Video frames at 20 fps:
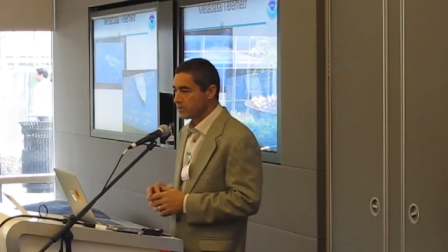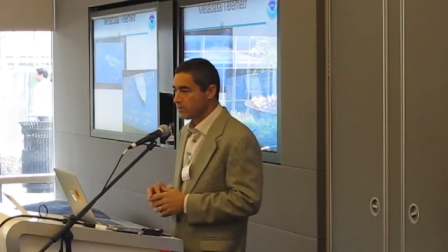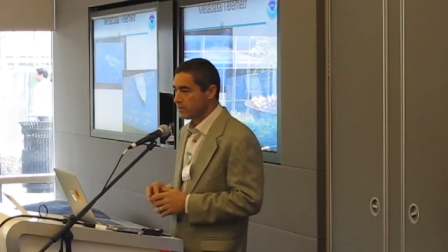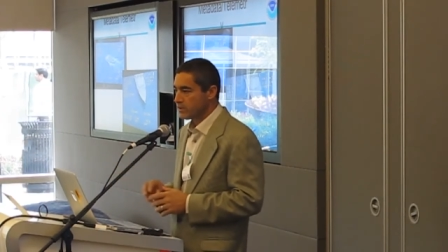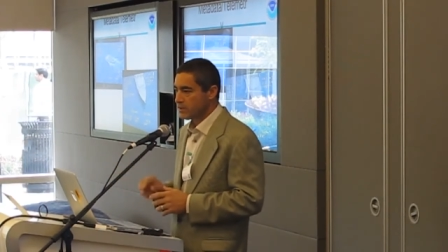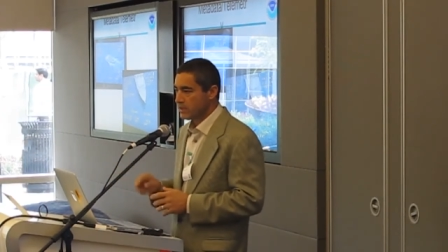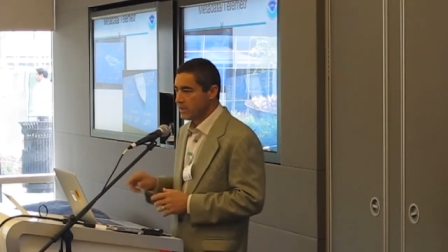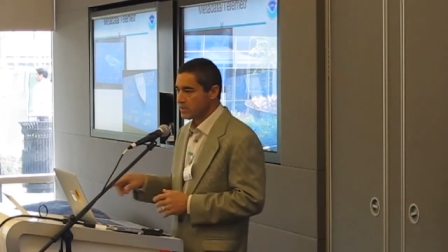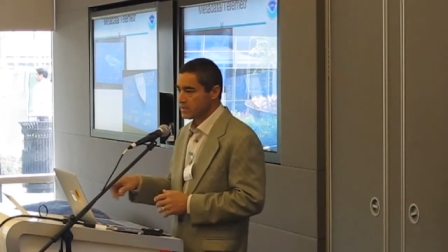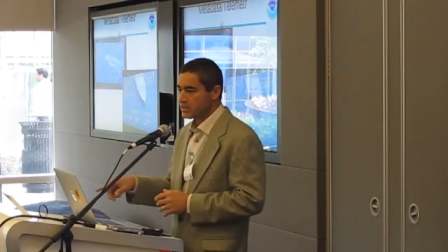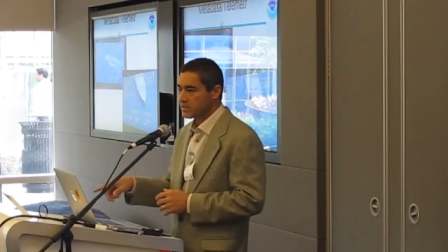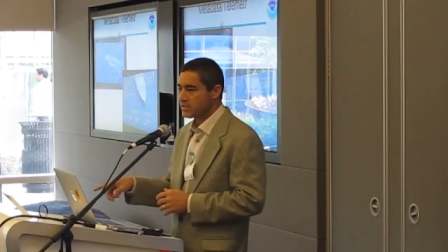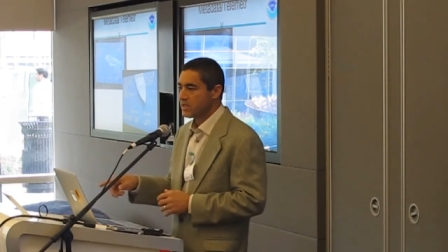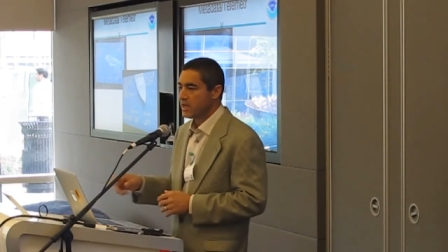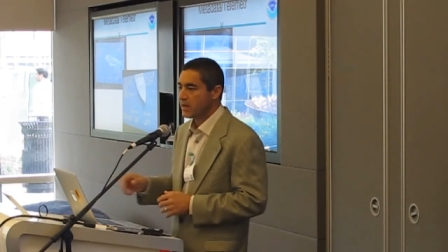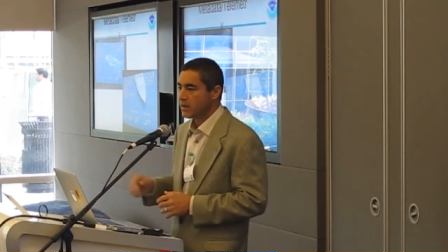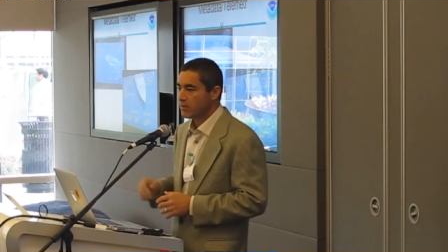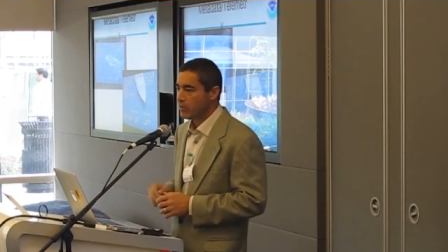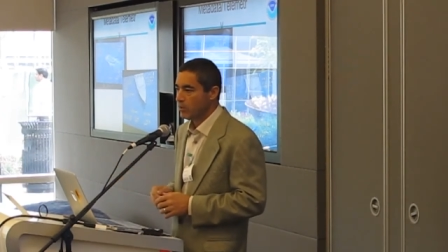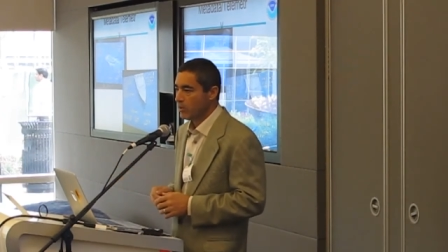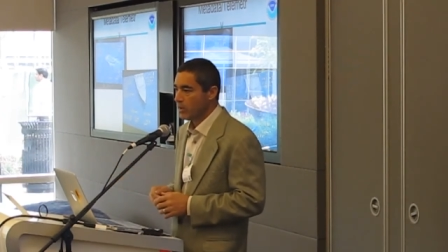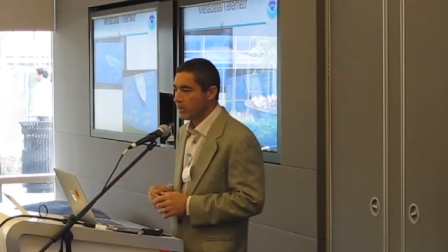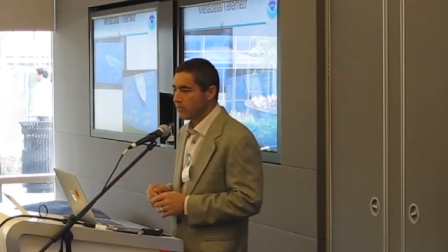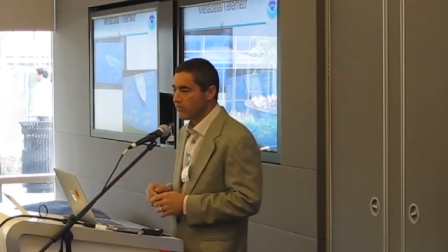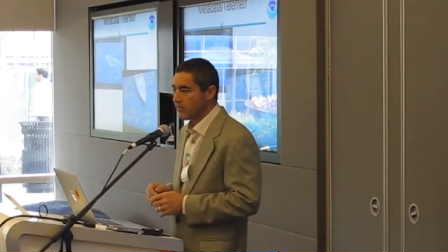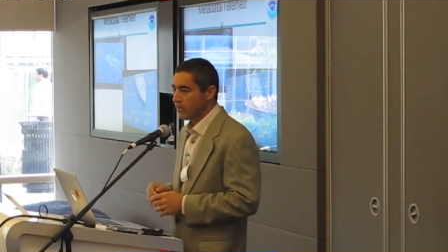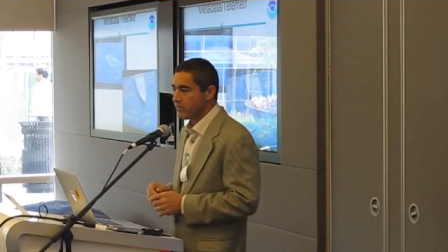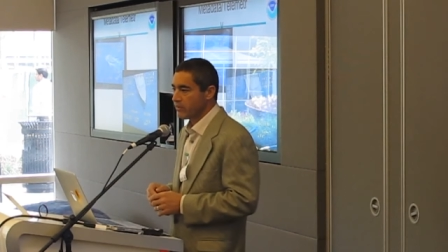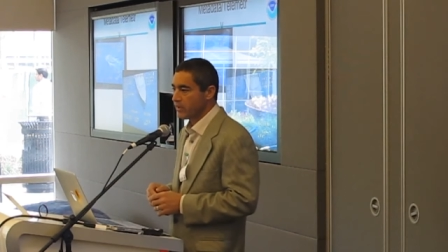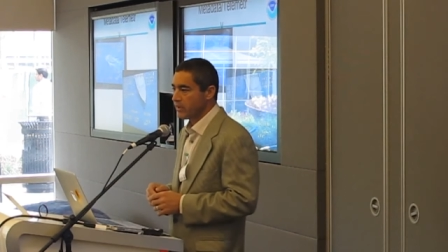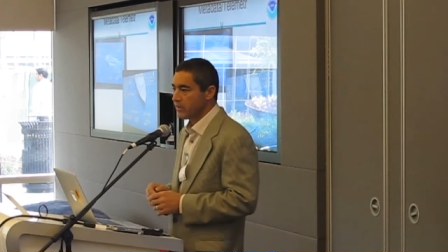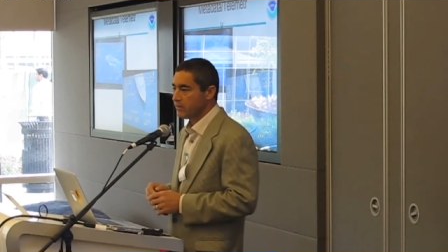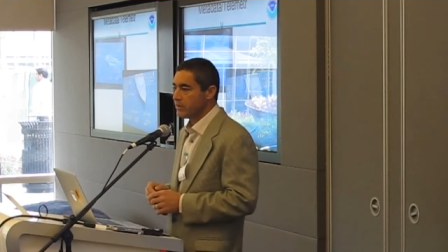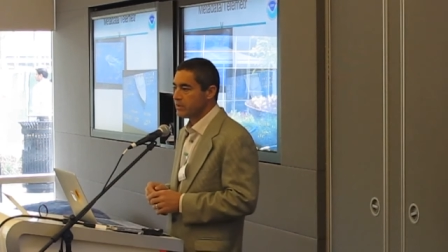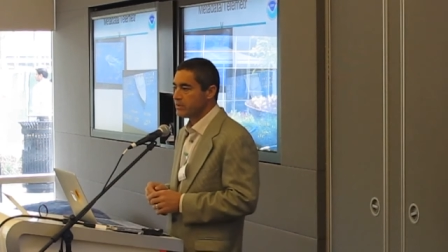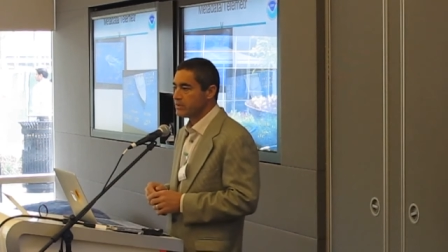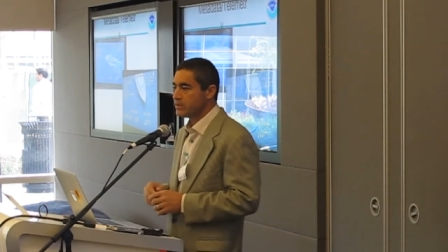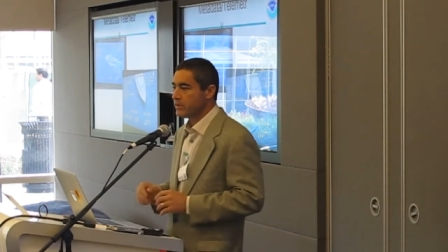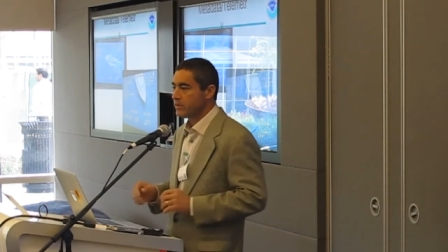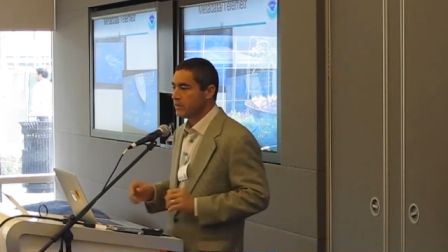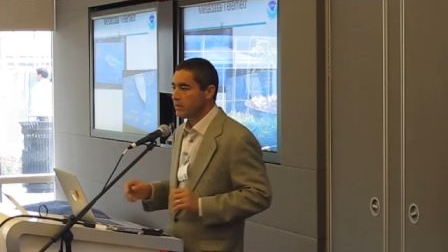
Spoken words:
But you get the center point of every image.